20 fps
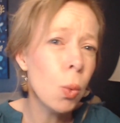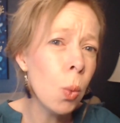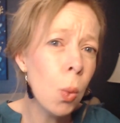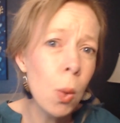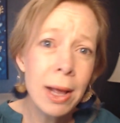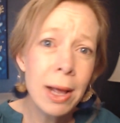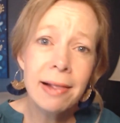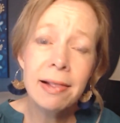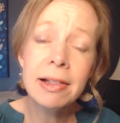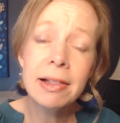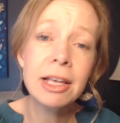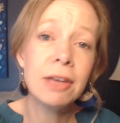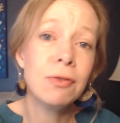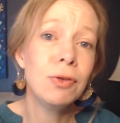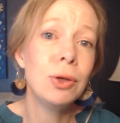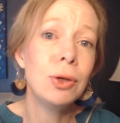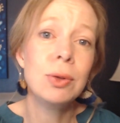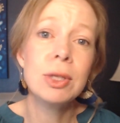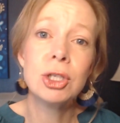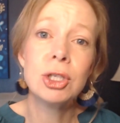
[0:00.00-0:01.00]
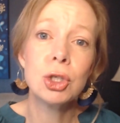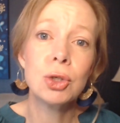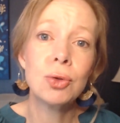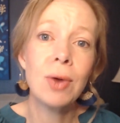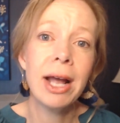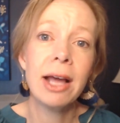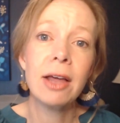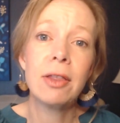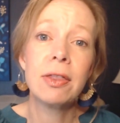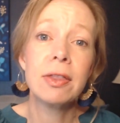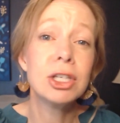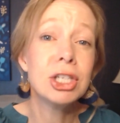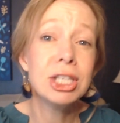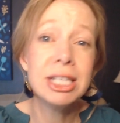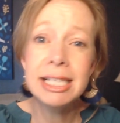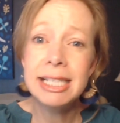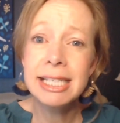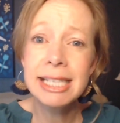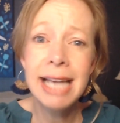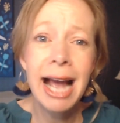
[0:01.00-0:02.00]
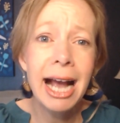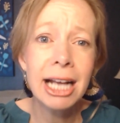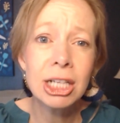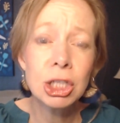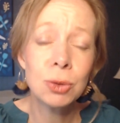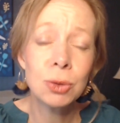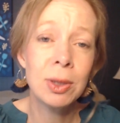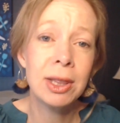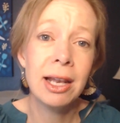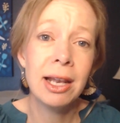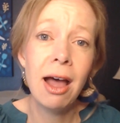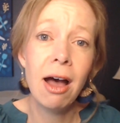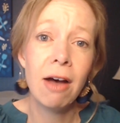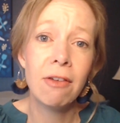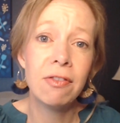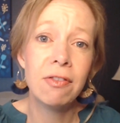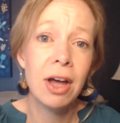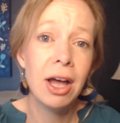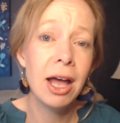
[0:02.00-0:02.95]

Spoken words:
will give you the strength to detach with love